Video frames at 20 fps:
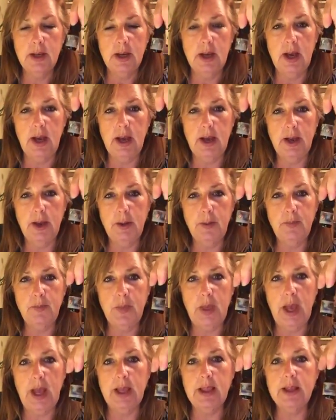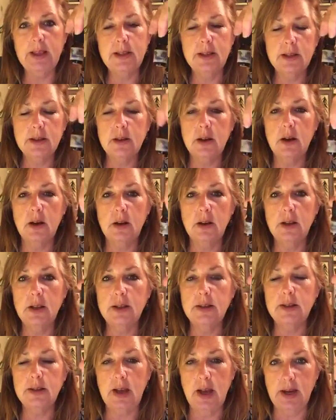and this is called the
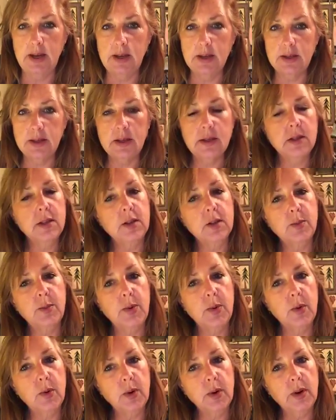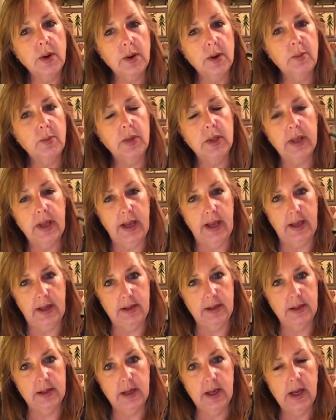Sinus Support
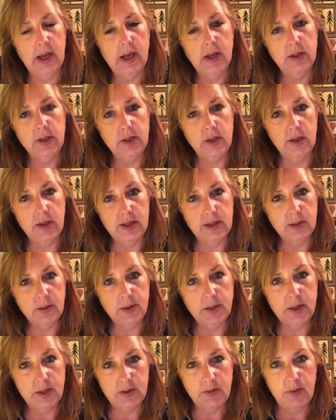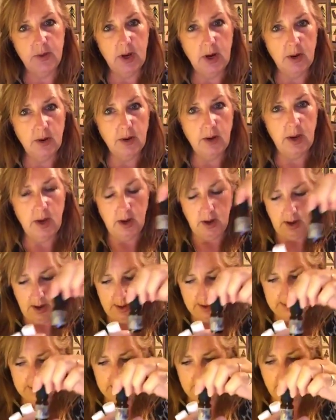Blend. So this one is very
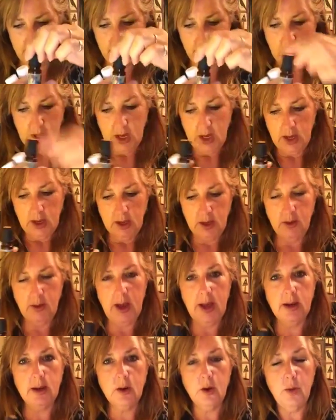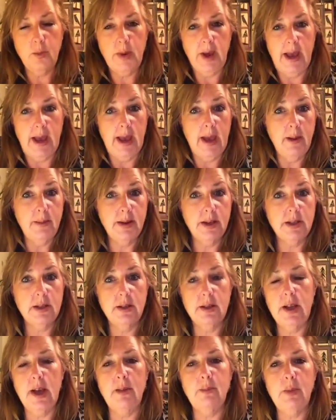awesome. You add copaiba to
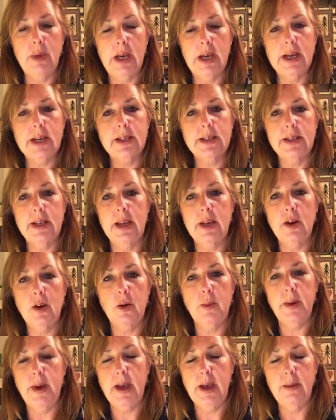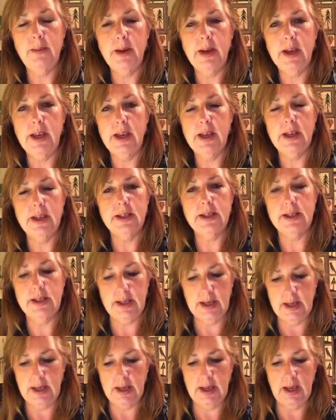that mix, and copaiba is
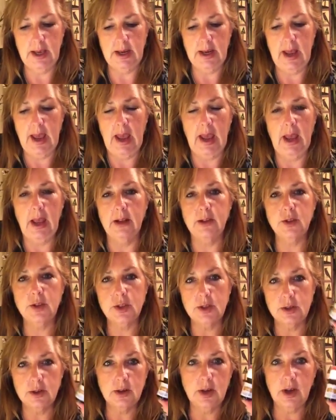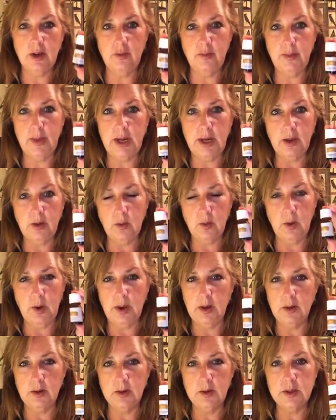the enhancer of many
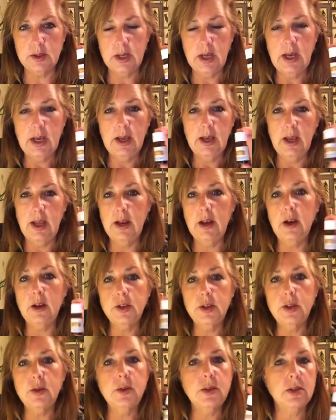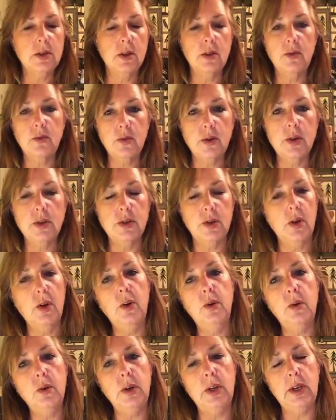oils. It also is good for its
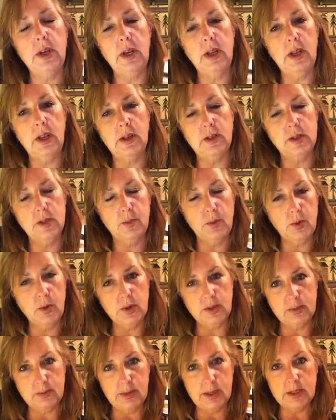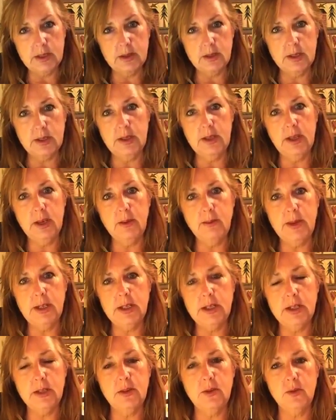own. It supports muscles and
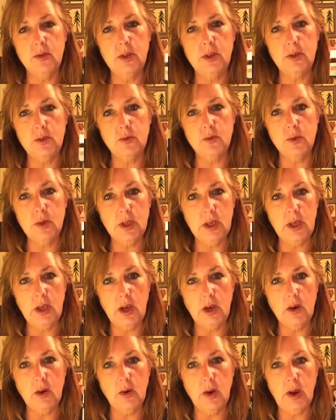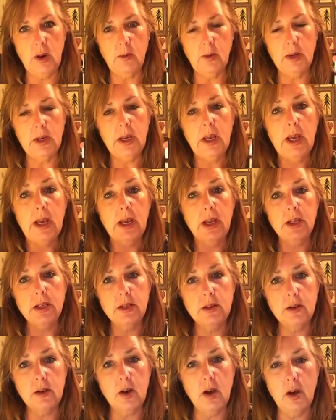ligaments. It's really a great one. It's
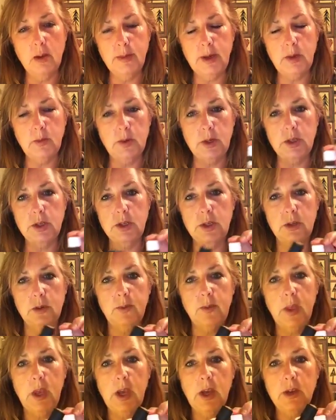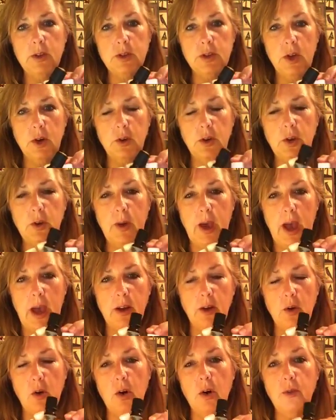a calming one too. So you
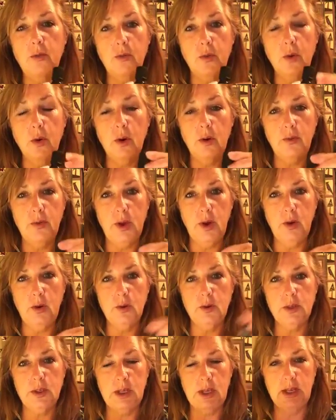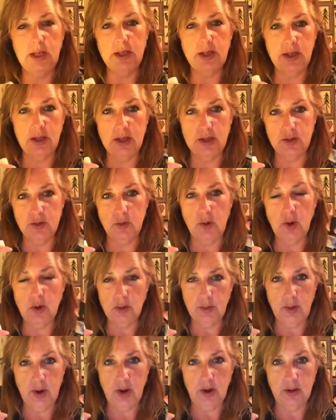add all 4 of those into this roller
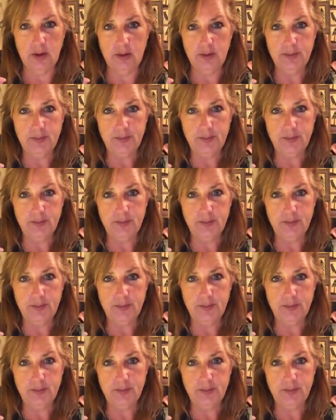bottle,